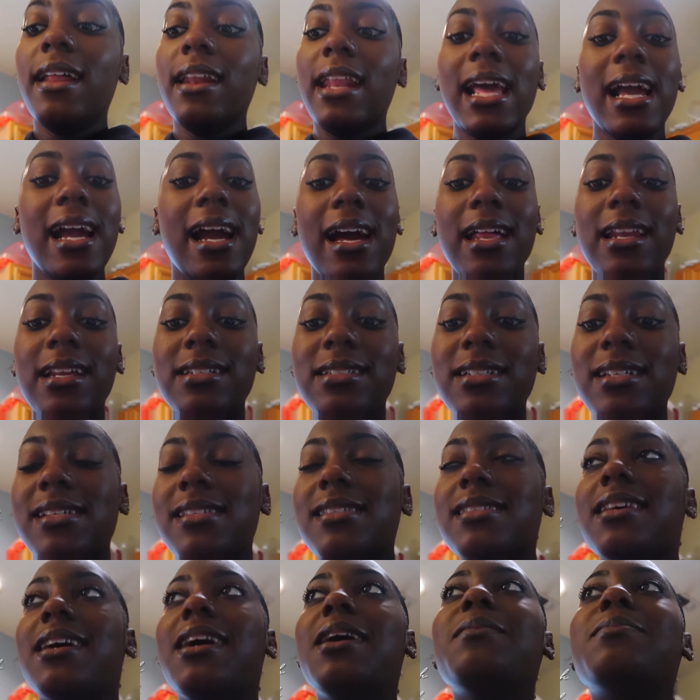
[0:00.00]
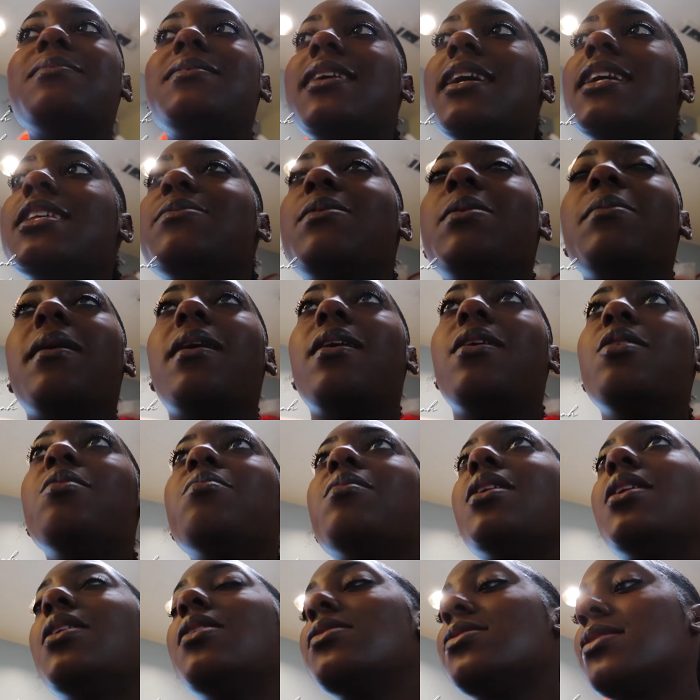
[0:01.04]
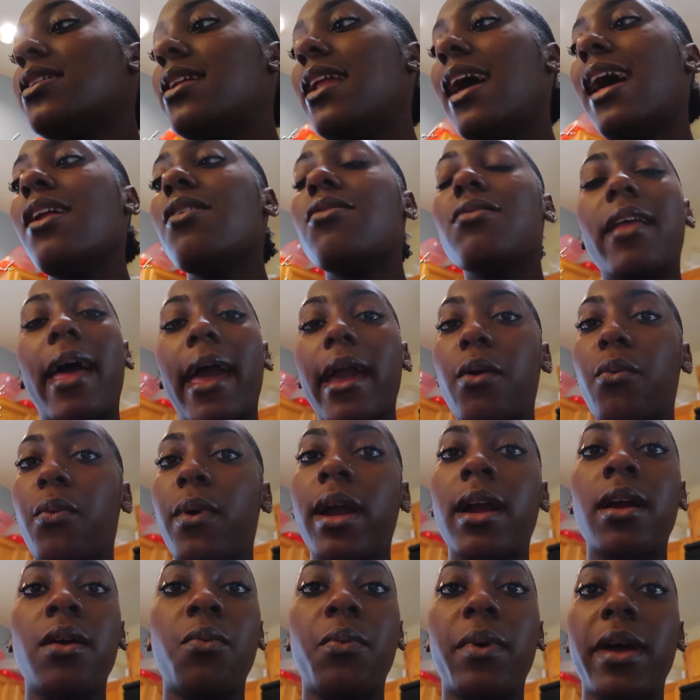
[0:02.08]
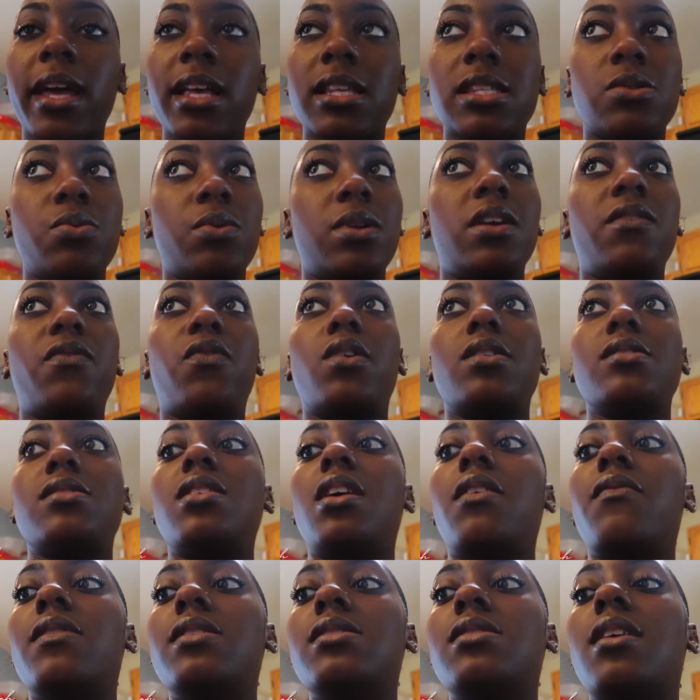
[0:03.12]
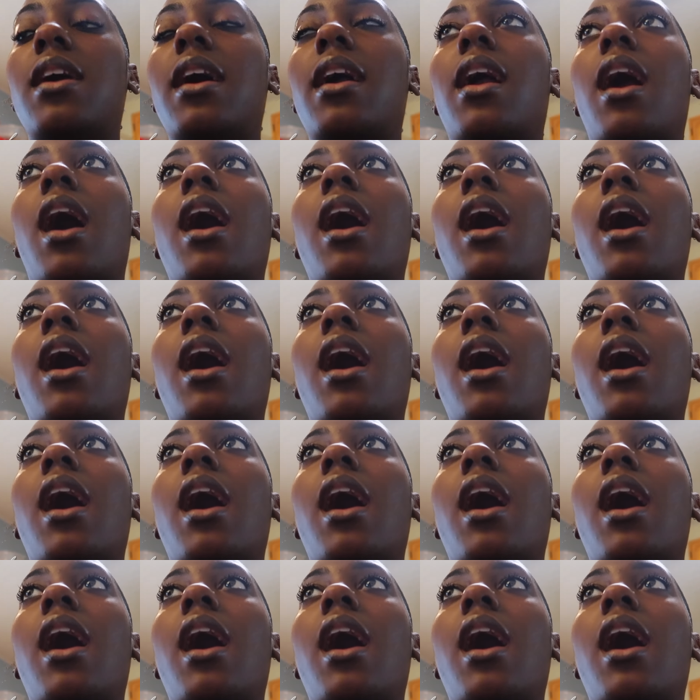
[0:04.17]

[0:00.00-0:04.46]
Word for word: kind of just upsets me my homegirls and i don't like wearing wigs 24 7s like